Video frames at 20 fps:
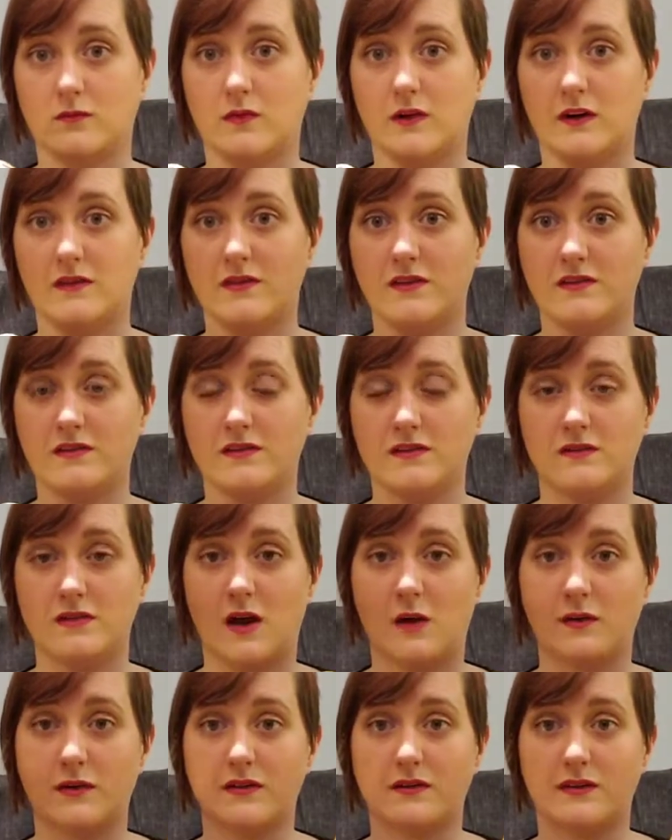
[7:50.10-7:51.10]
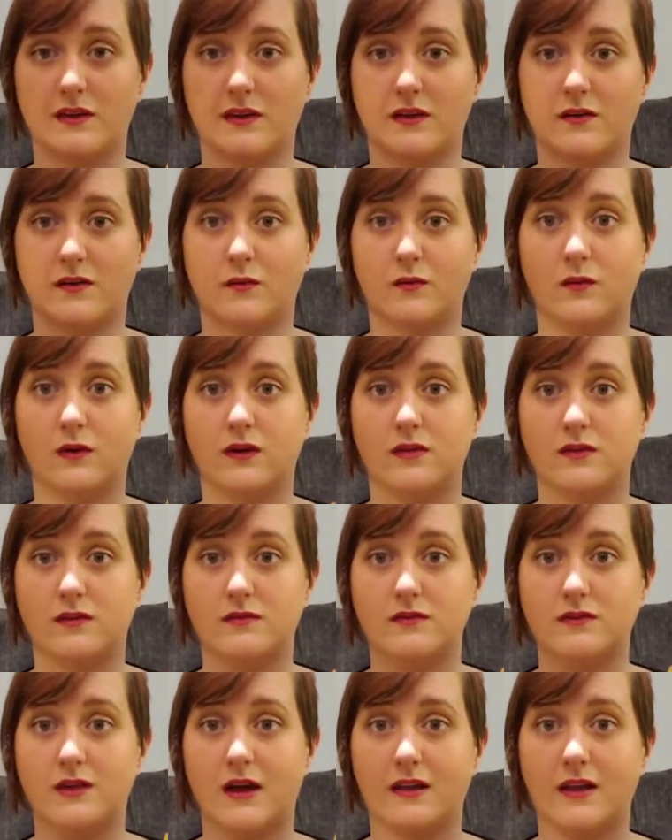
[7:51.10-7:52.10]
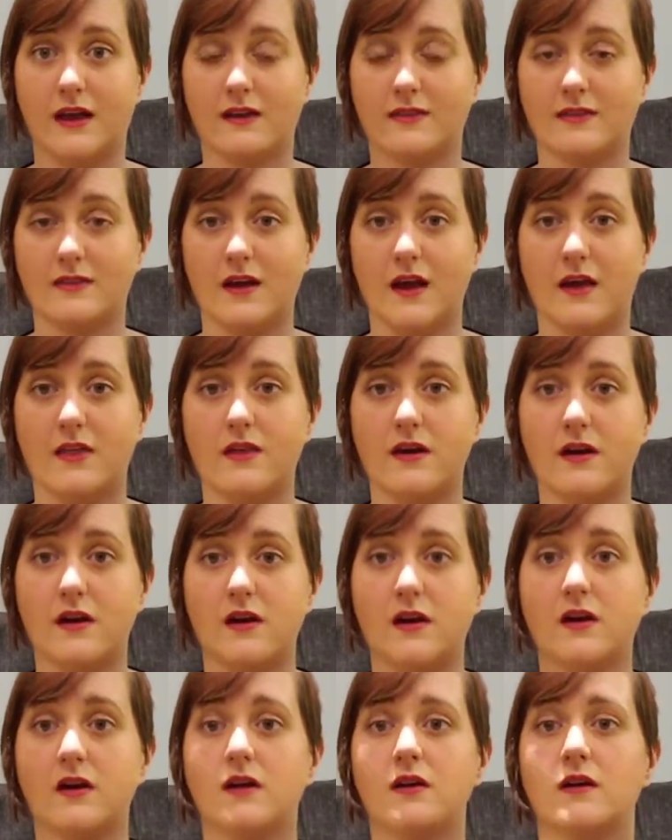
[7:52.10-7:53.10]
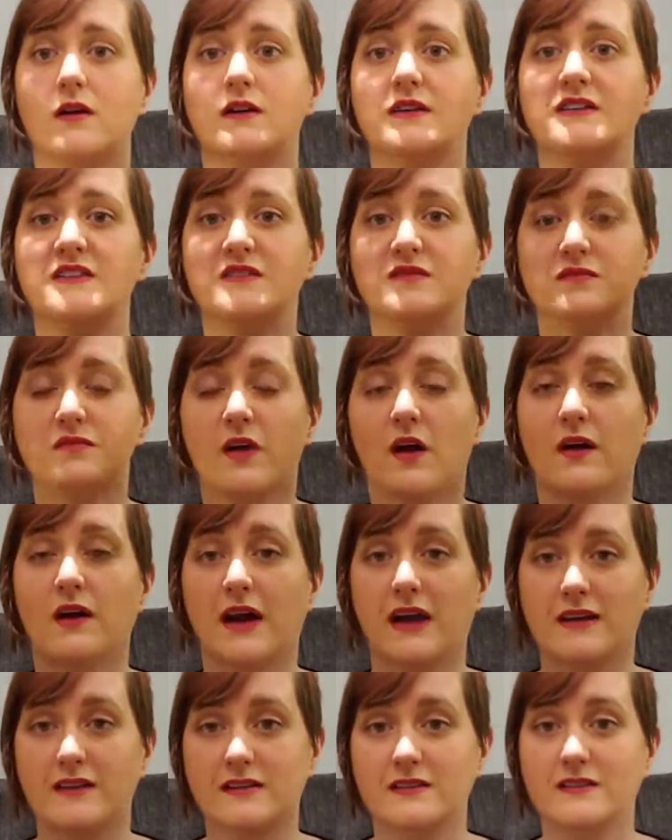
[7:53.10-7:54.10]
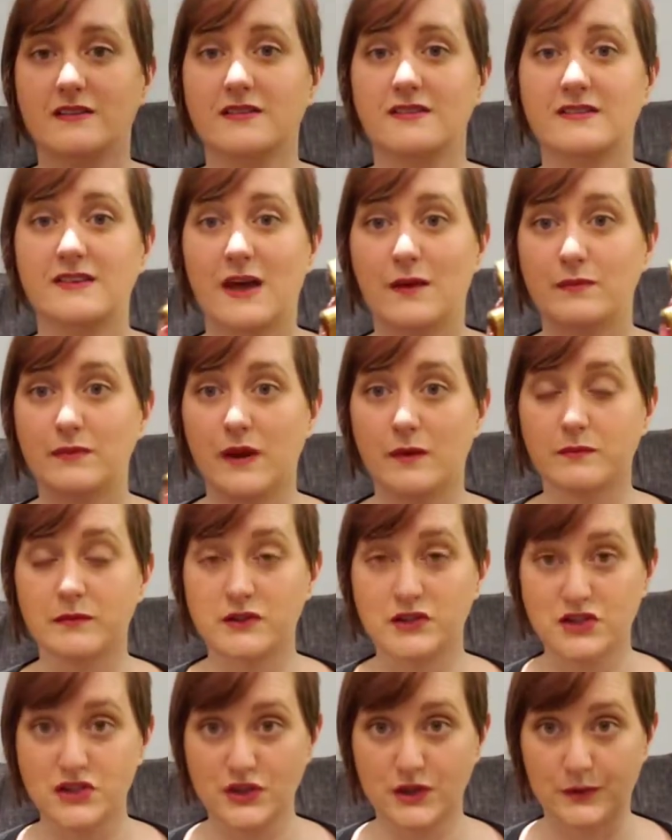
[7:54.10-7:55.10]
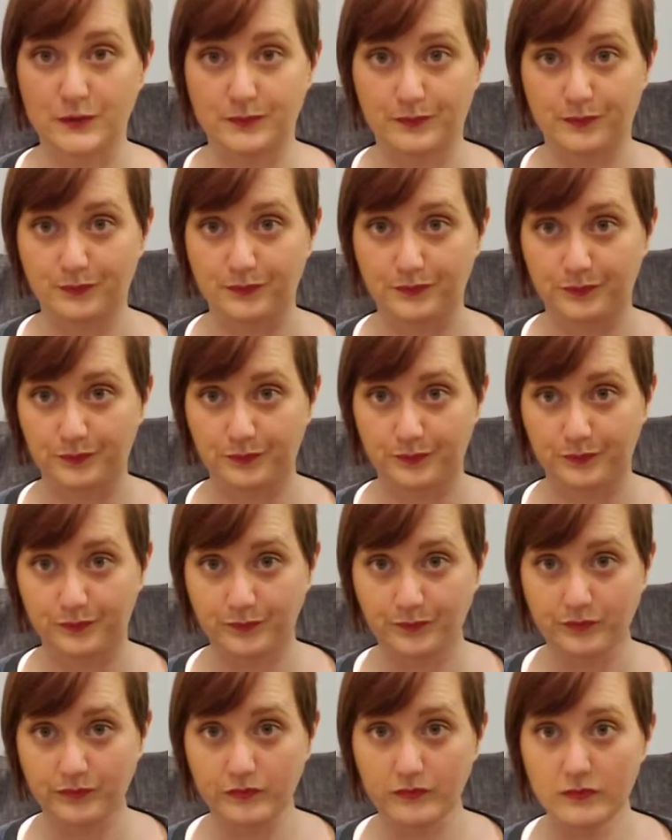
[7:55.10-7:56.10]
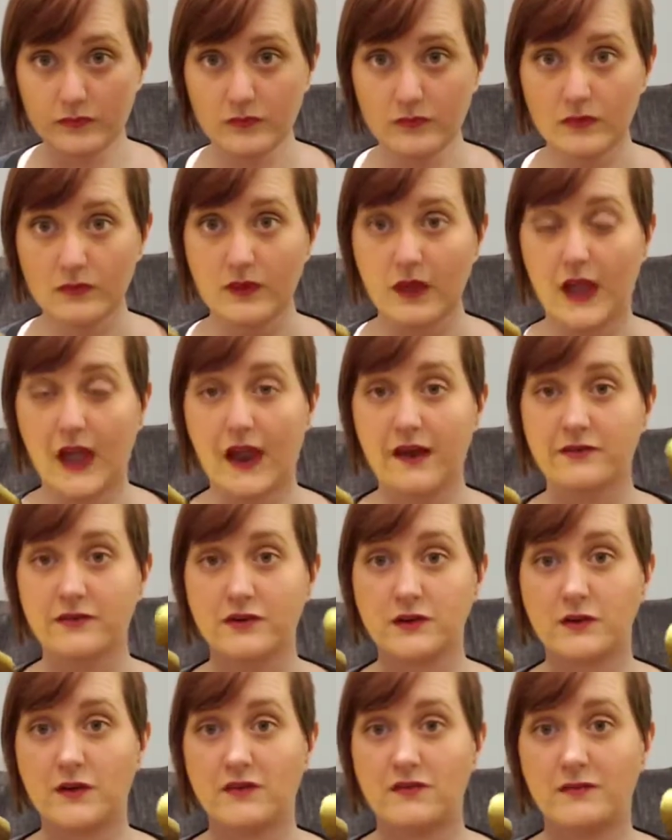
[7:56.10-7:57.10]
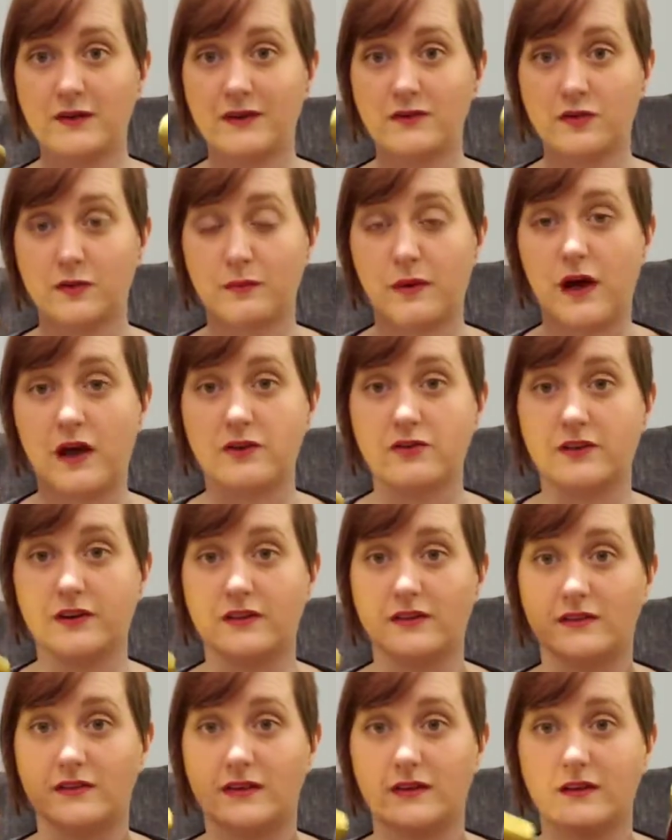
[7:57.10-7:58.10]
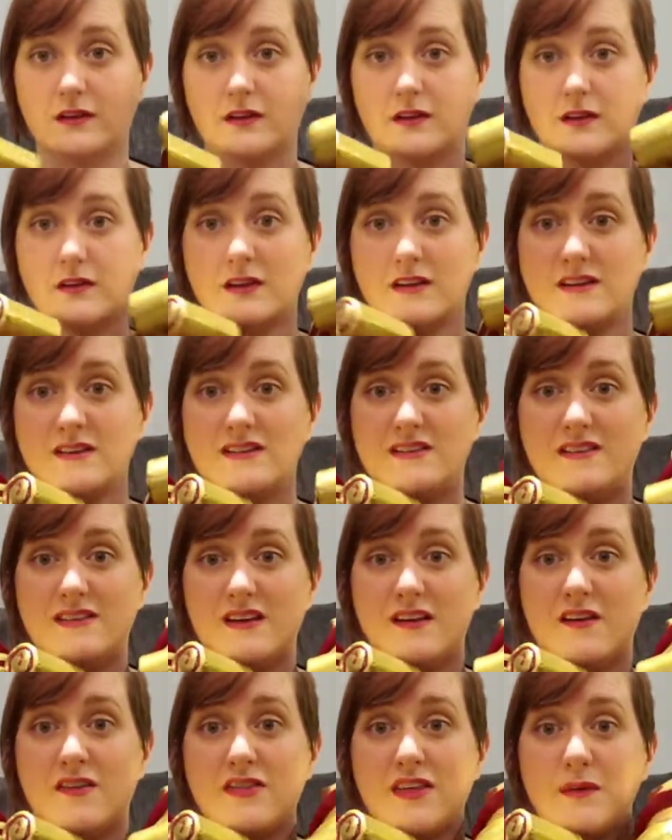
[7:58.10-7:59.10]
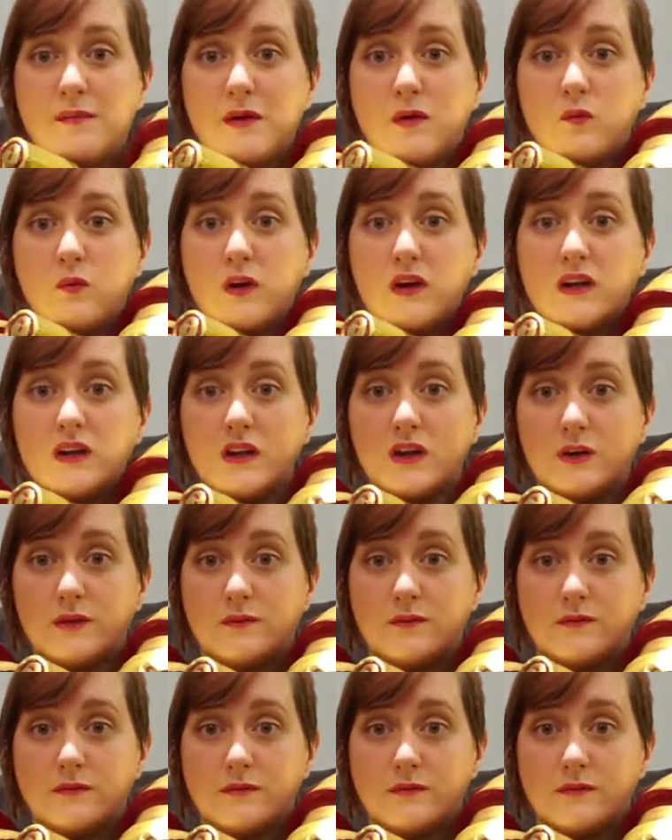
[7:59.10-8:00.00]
One of these does not want to sit here. One of these is not like the other. Okay, step number 2. After you have made your pauldrons, seal them in wood glue